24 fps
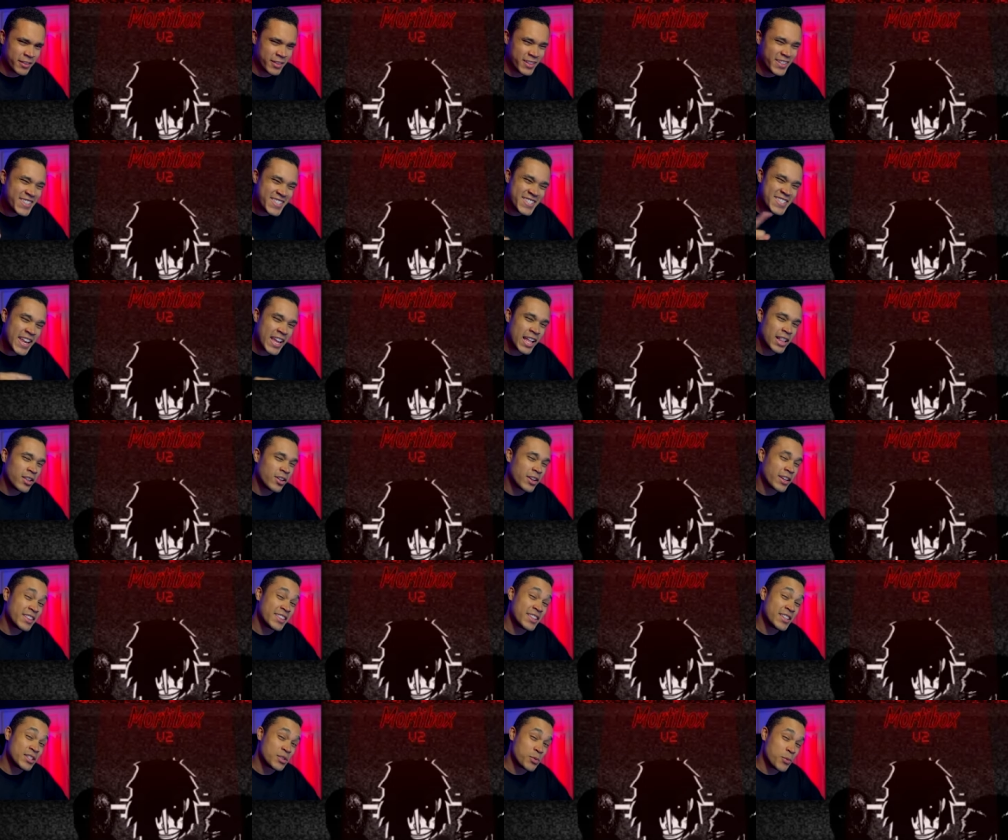Let's take a look
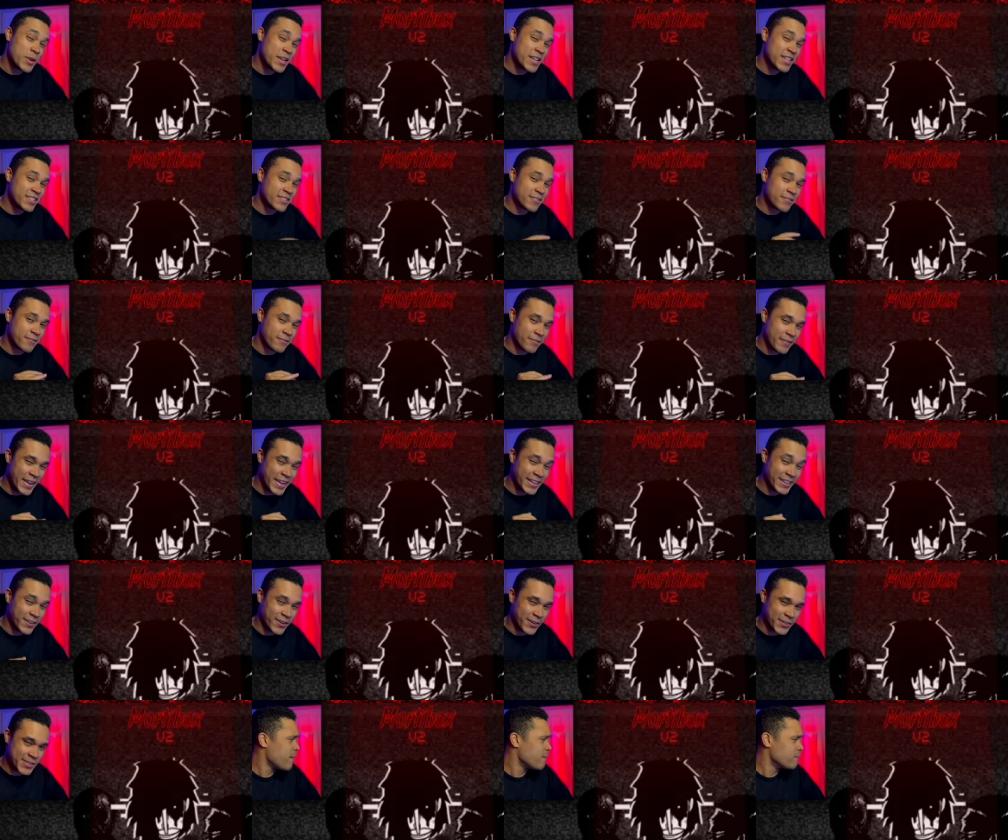at this week's fan
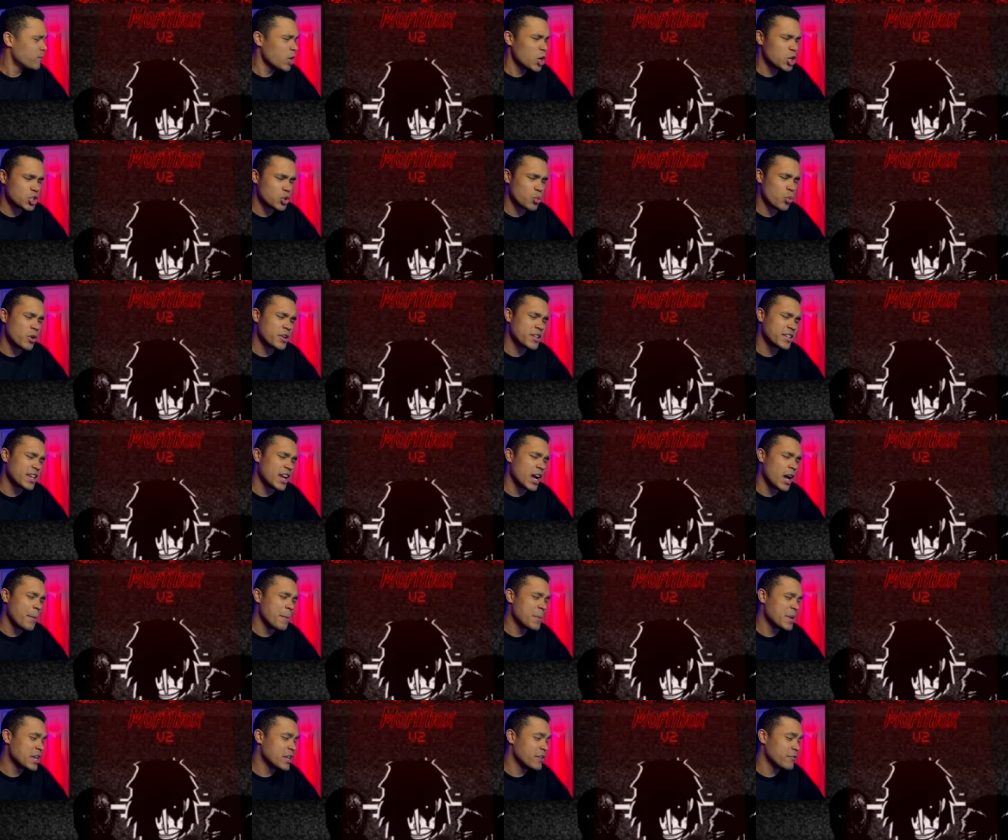art. First one
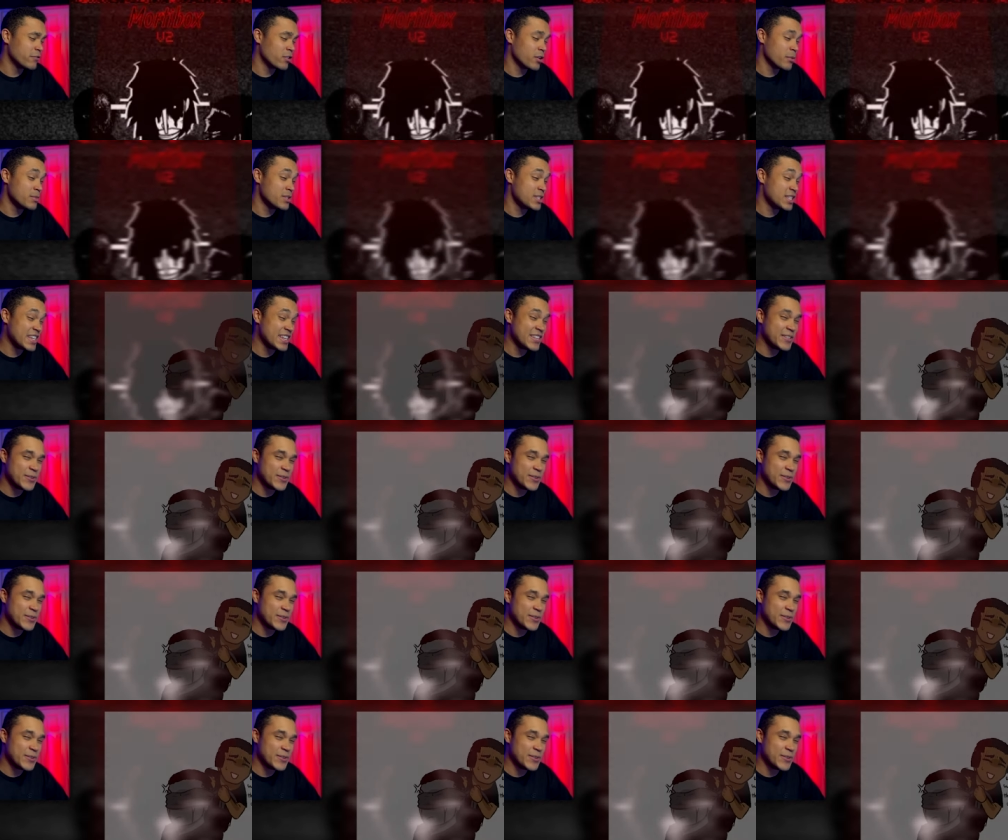coming in from Z